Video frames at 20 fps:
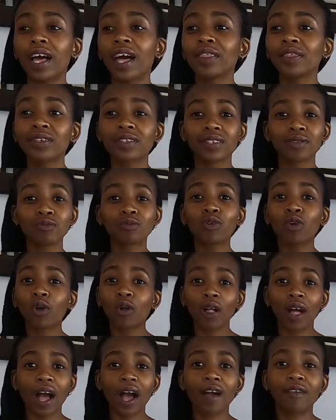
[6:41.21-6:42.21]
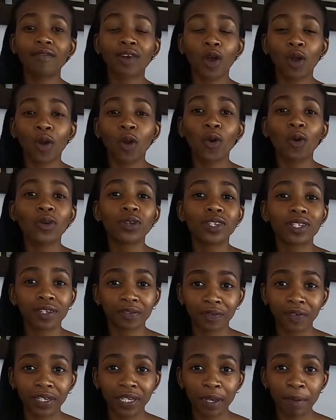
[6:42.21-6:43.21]
Others, we all have our own
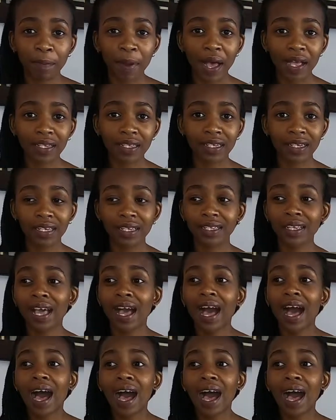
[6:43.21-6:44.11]
different capacities.